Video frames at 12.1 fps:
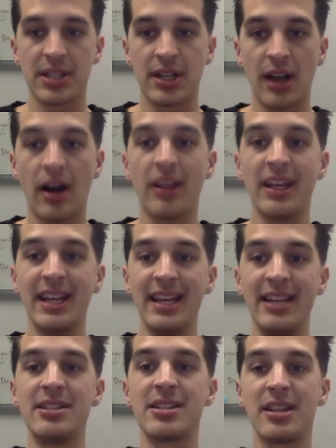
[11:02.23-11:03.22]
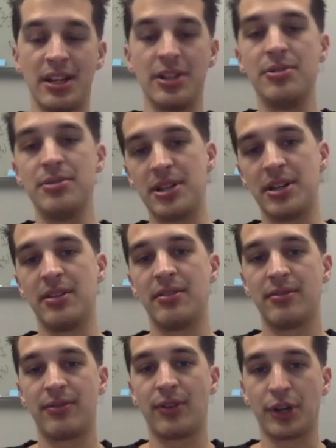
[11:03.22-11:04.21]
God is going to use it
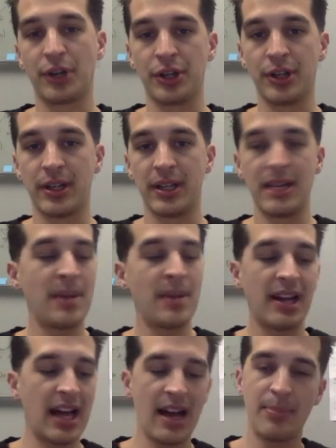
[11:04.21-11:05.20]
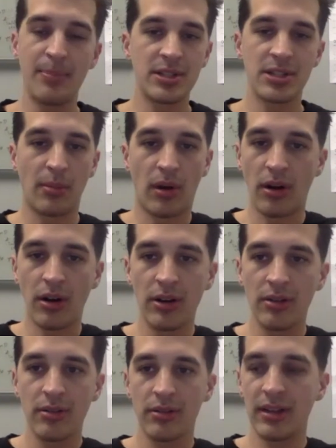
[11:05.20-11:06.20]
for good. It may not happen
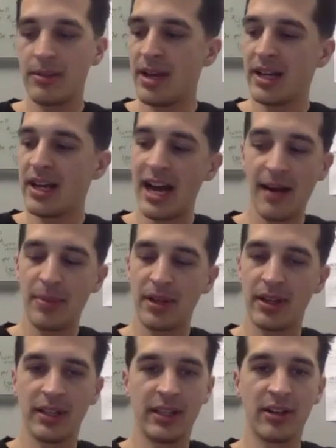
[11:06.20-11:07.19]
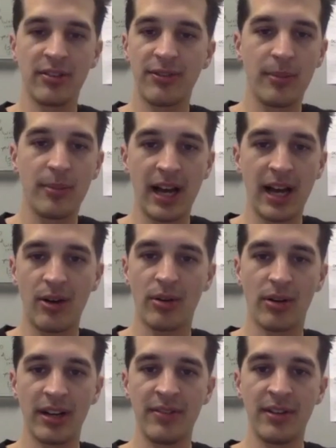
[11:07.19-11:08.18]
tomorrow. It may not happen a year from now
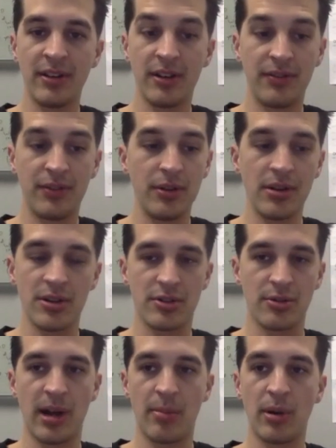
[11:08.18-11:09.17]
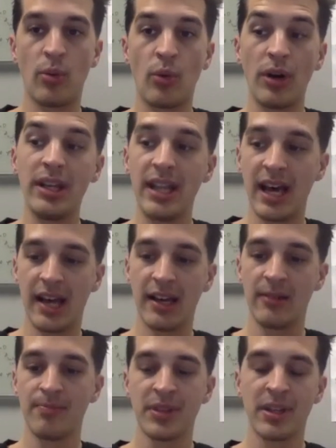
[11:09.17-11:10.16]
or even a few years from now. But one day,
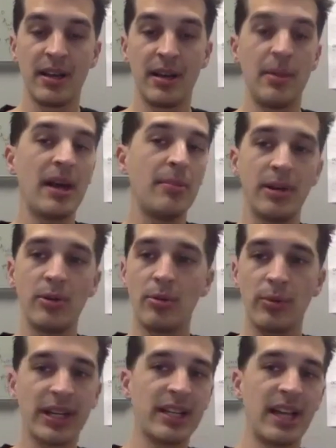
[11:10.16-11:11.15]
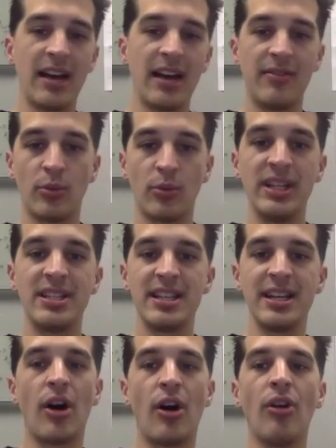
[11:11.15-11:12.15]
it may be when we get to heaven, we see
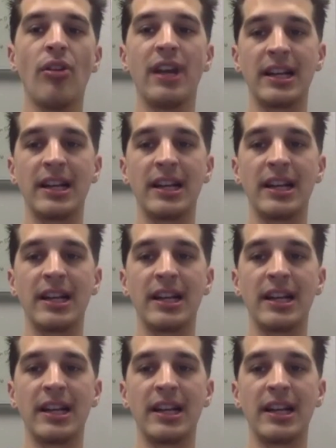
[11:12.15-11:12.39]
all the